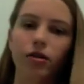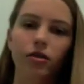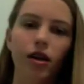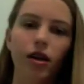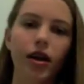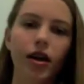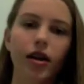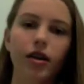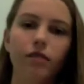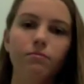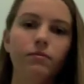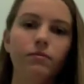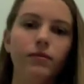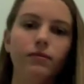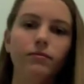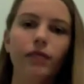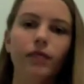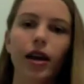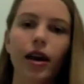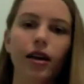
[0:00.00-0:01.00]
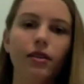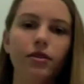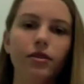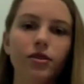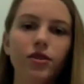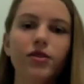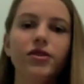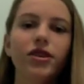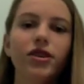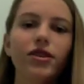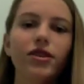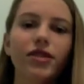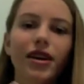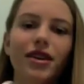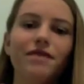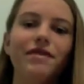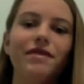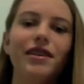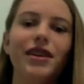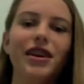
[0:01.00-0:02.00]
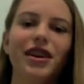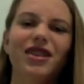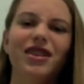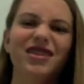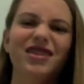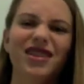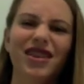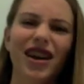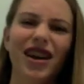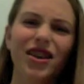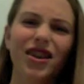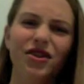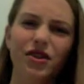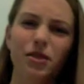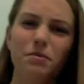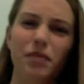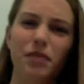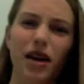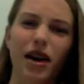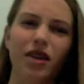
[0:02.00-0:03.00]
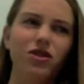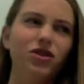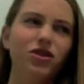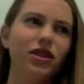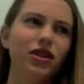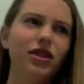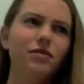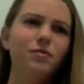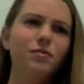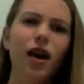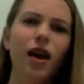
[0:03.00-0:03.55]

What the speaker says: Yeah. So I started taking video. Kind of creepy, actually.